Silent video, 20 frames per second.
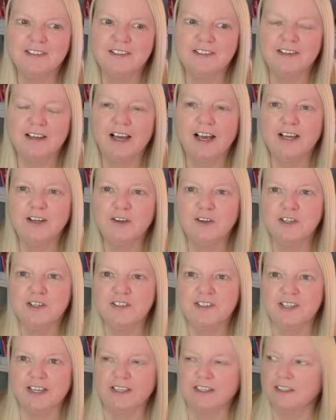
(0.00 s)
Hang on a
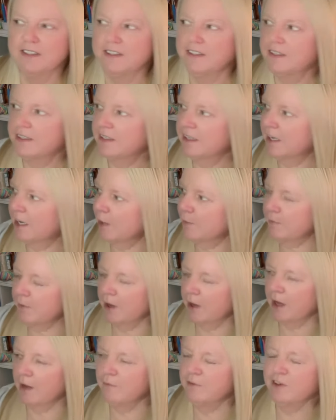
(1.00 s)
second. I'm,
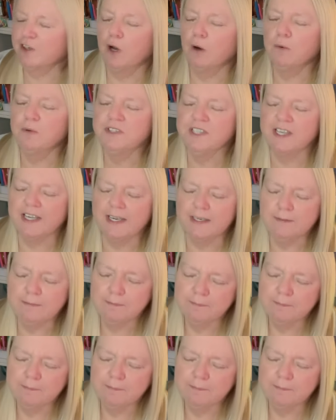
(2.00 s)
I'm recording.